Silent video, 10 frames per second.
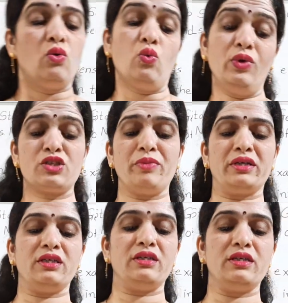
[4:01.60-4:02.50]
Which
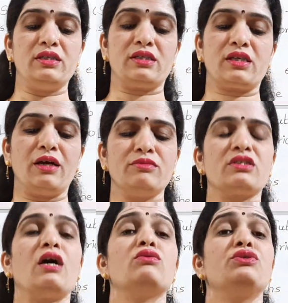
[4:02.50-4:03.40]
materials comes
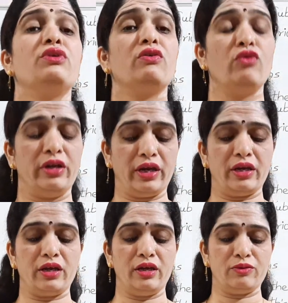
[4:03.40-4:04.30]
out during
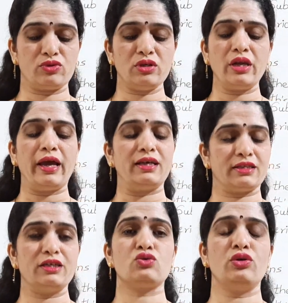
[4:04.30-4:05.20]
volcanic eruption? As
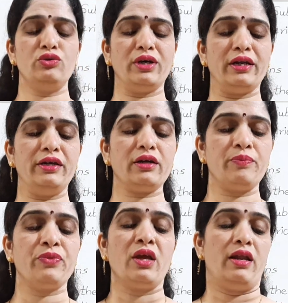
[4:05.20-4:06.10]
I told you earlier,
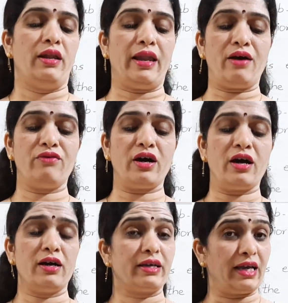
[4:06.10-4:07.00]

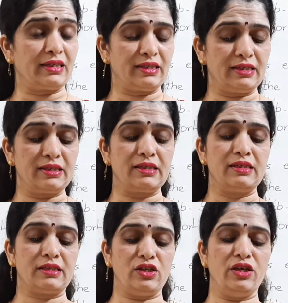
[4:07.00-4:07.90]
lava, gases,
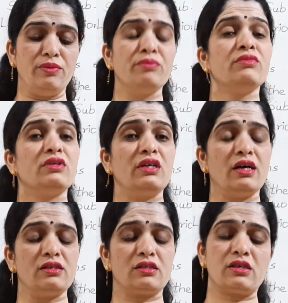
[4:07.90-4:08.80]
steam,
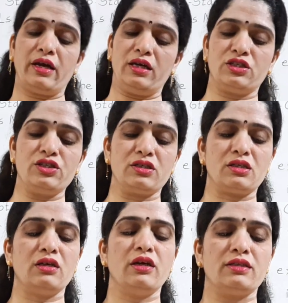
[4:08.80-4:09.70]
dust, ashes,
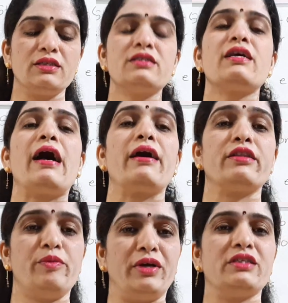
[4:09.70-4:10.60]
etc. are
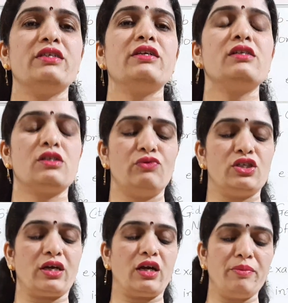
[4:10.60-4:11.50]
the materials which
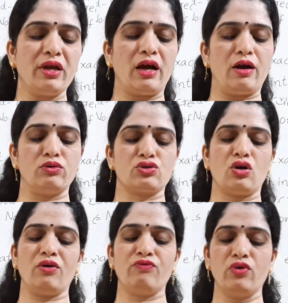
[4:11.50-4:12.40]
are coming out
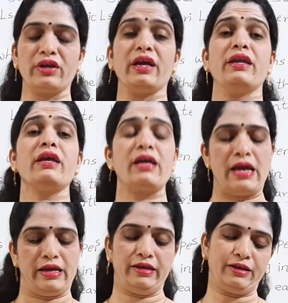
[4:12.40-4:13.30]
of volcanic
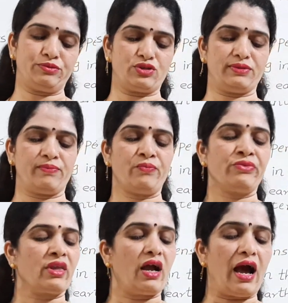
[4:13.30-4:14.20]
eruption.
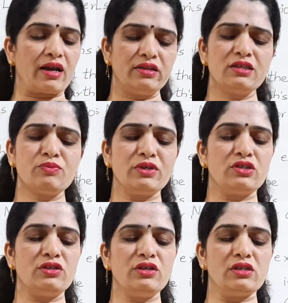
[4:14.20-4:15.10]
Are these
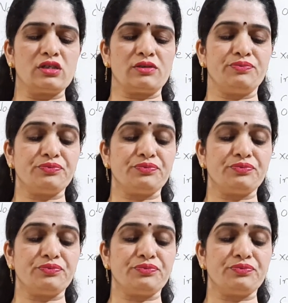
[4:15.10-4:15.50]
materials